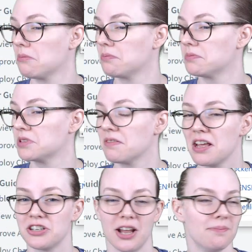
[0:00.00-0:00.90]
Let's give
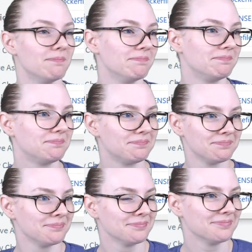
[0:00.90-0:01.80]
that a shot.
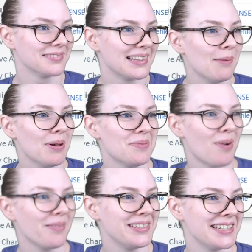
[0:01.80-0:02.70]
That button
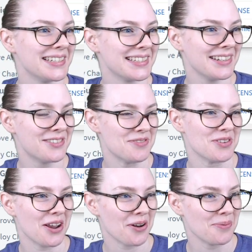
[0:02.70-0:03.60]
probably doesn't exist if you're
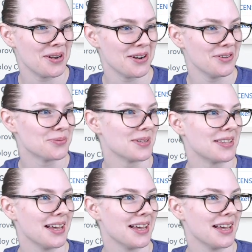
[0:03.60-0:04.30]
not on Windows with